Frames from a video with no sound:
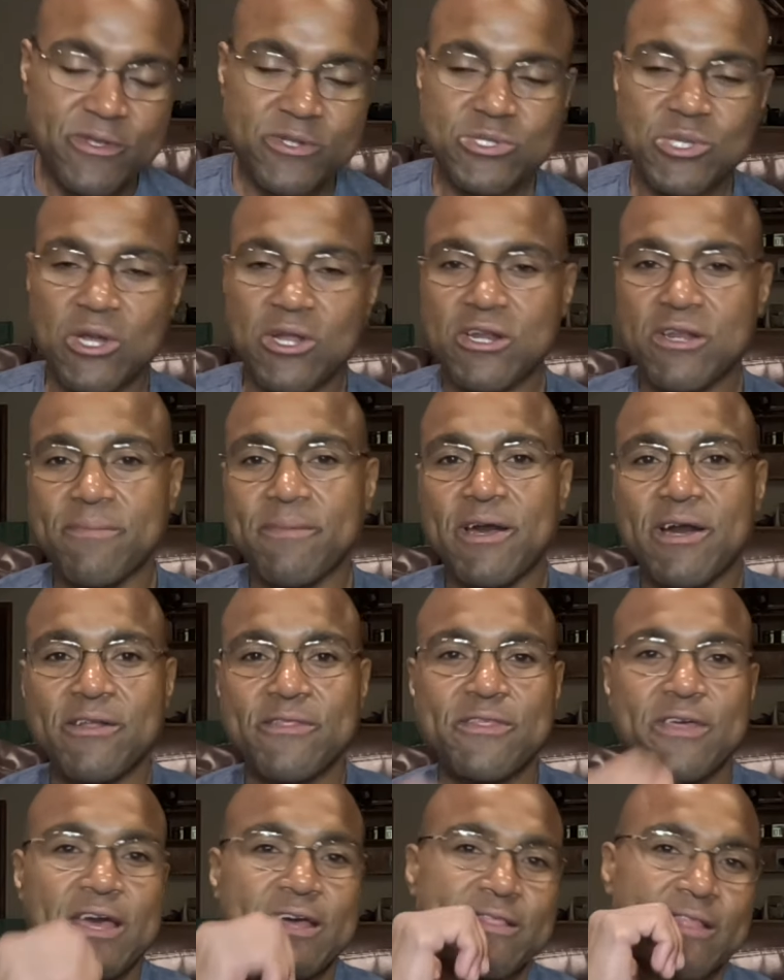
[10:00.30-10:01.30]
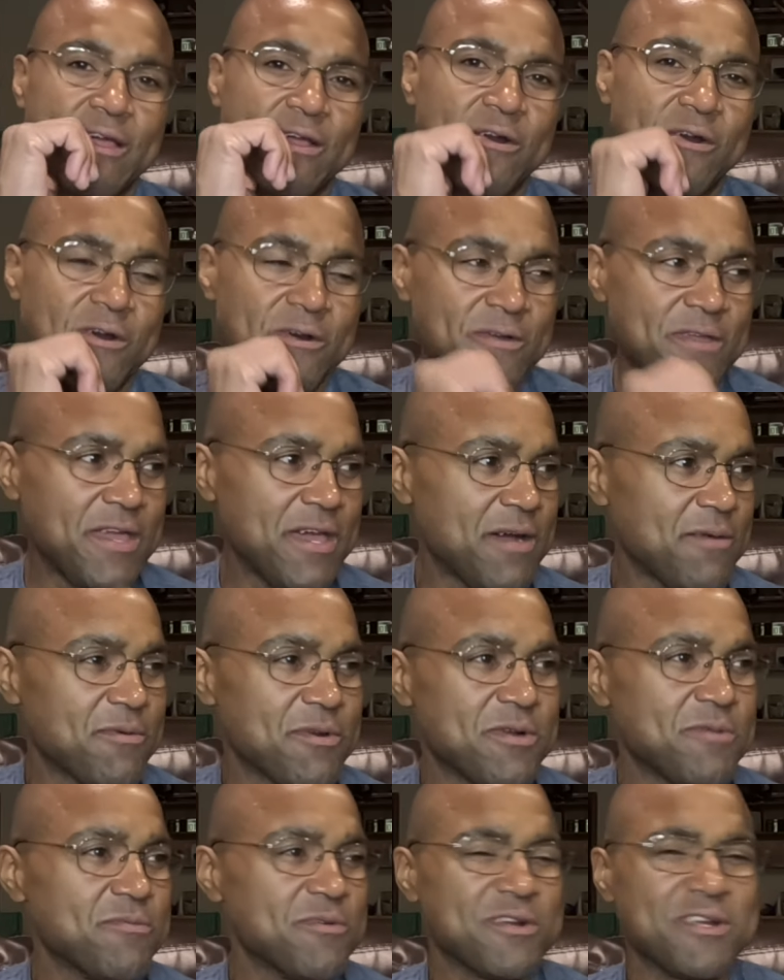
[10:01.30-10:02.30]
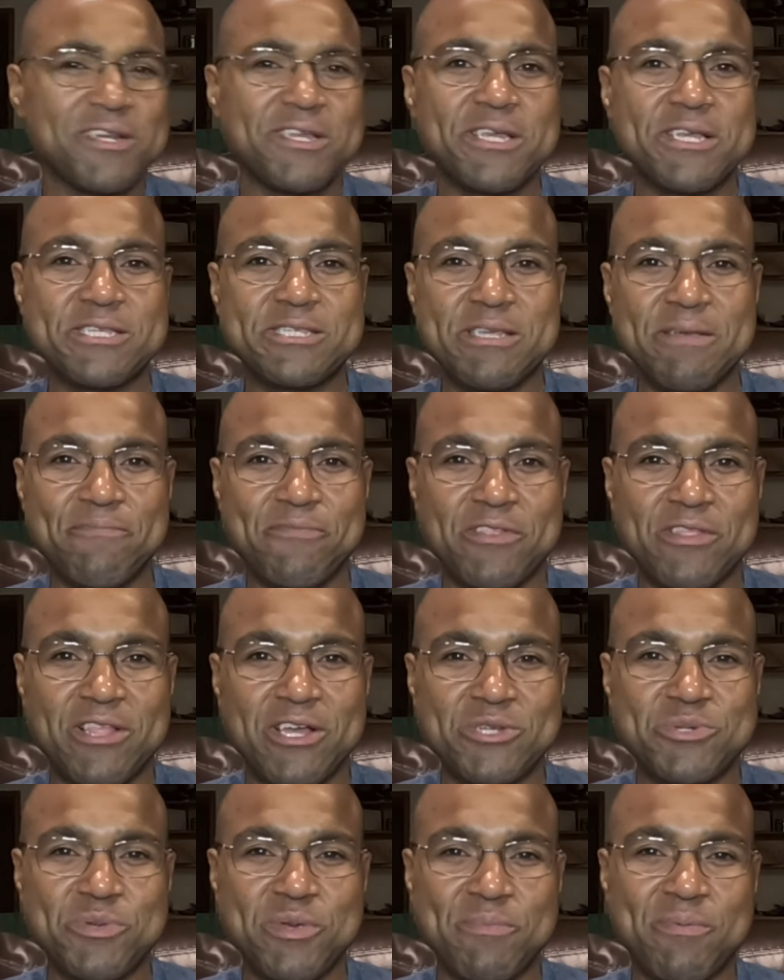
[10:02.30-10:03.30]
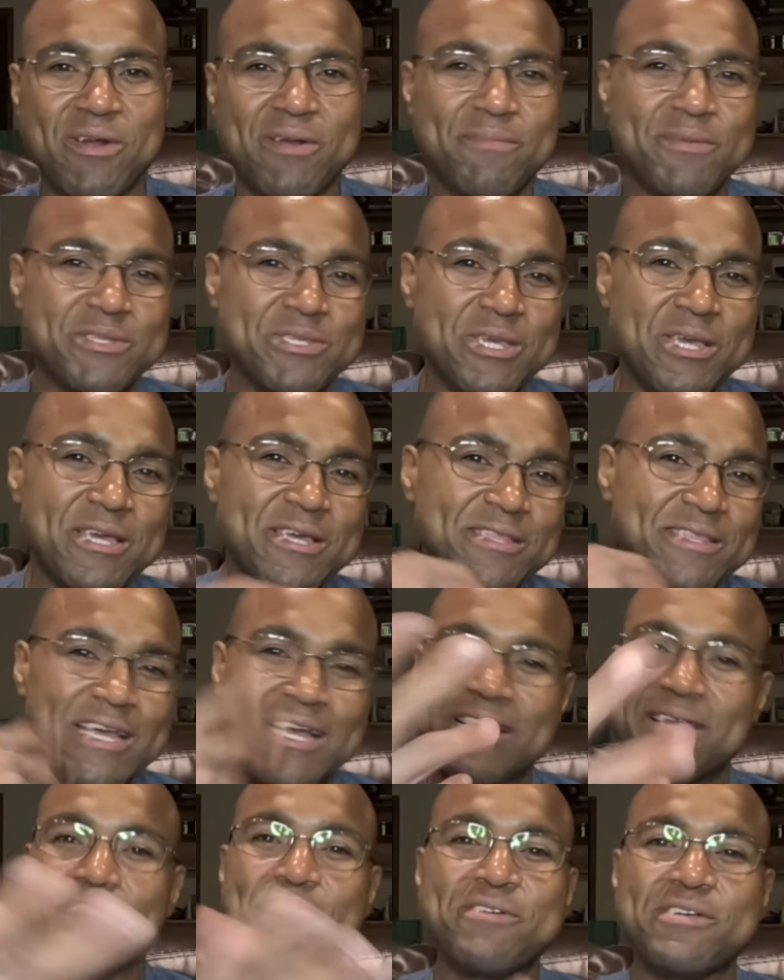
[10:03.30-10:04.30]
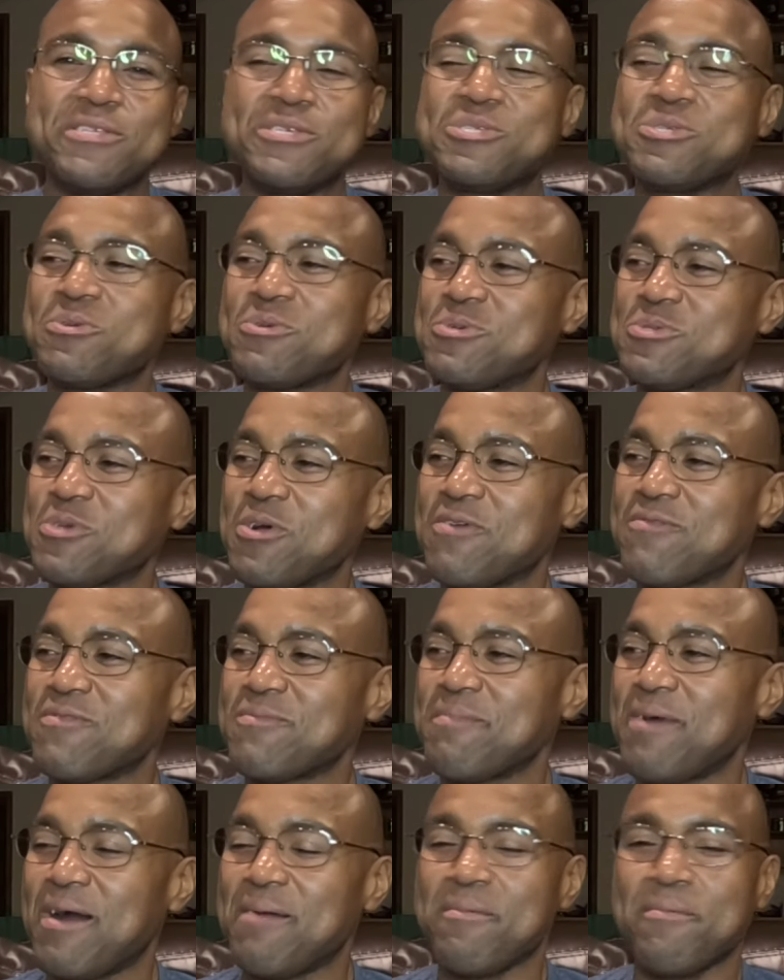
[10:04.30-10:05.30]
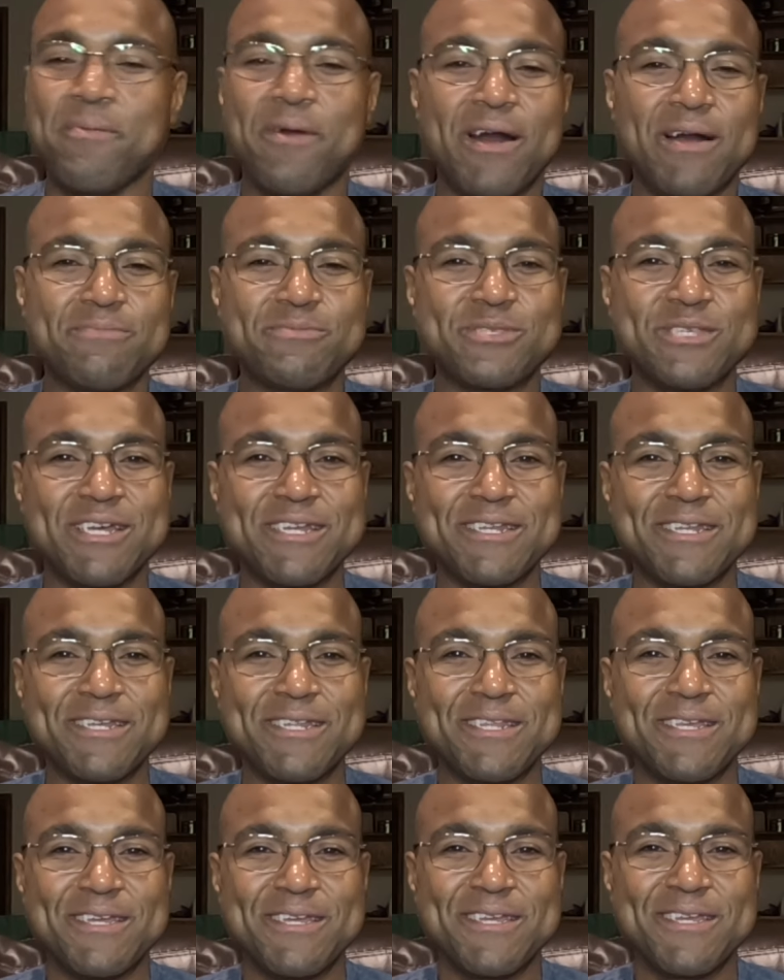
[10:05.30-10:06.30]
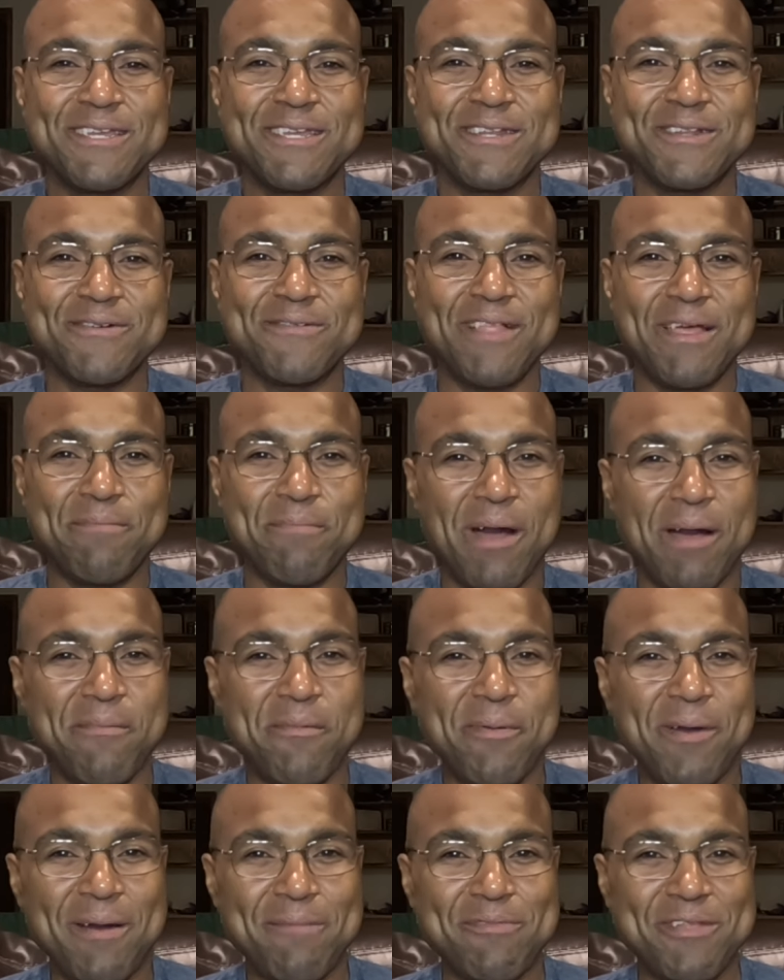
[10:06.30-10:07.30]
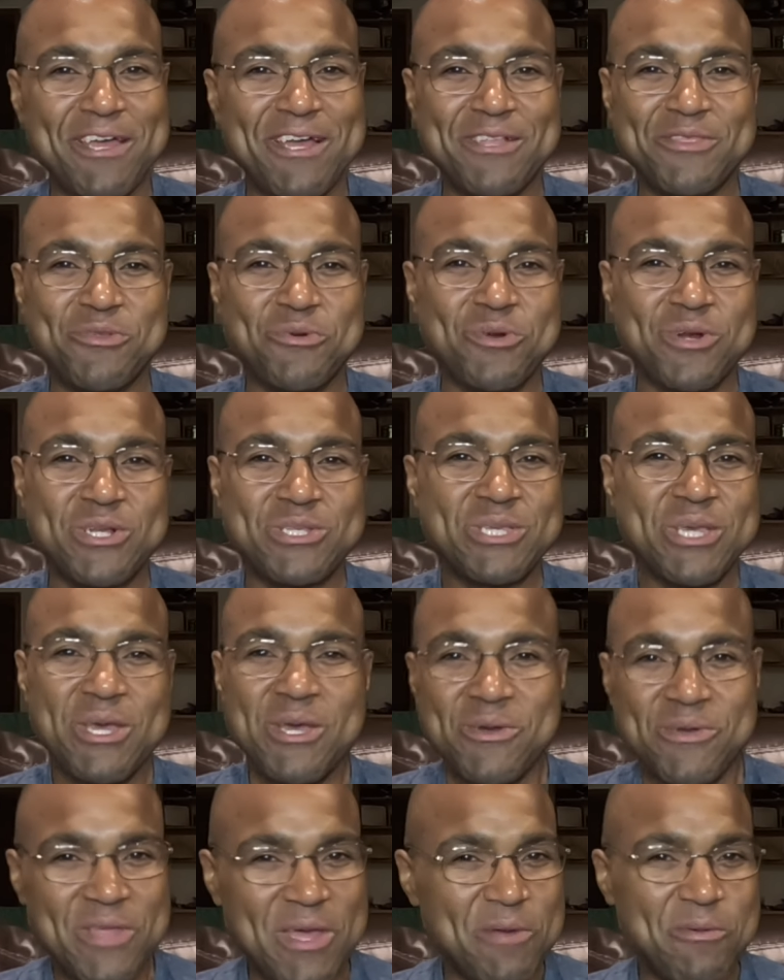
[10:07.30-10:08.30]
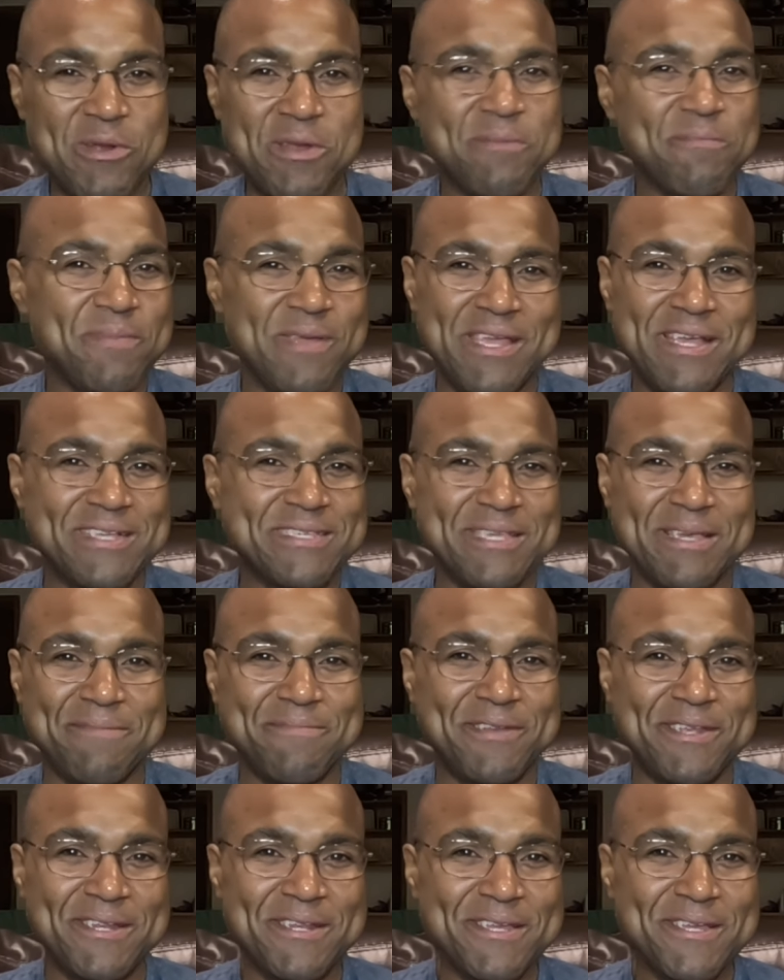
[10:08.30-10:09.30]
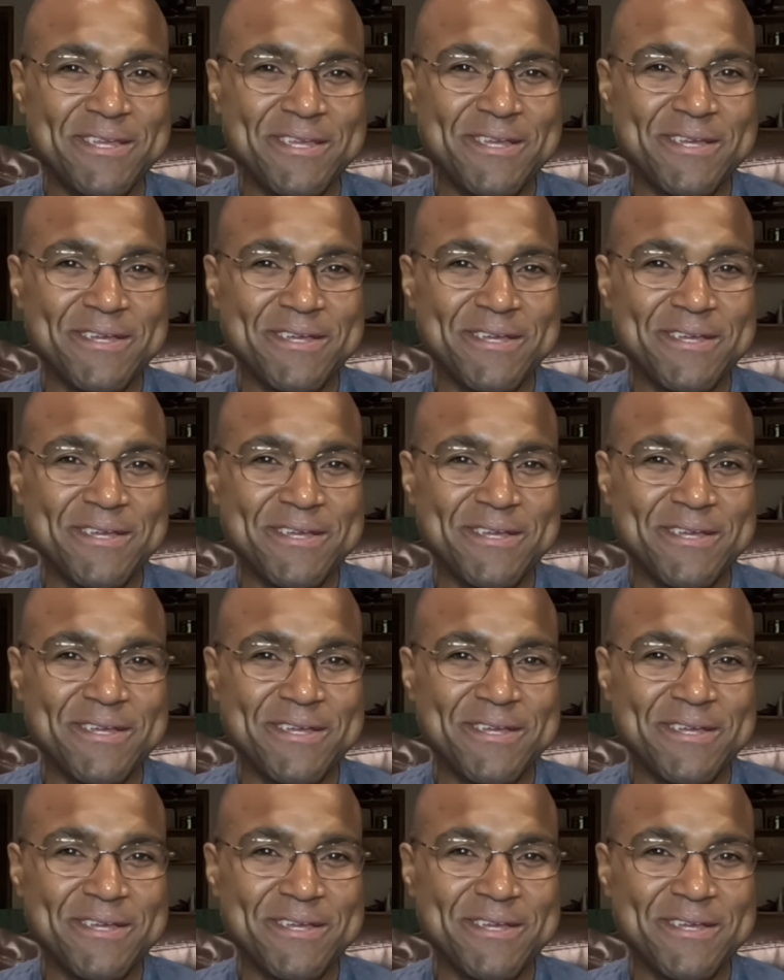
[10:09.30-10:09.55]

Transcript: they're talking about that, like, oh yeah, we're going to exempt the luxury apartments. That completely screws over mom and pops, doesn't it? You know, like mom and pop landlords, they wouldn't be exempted.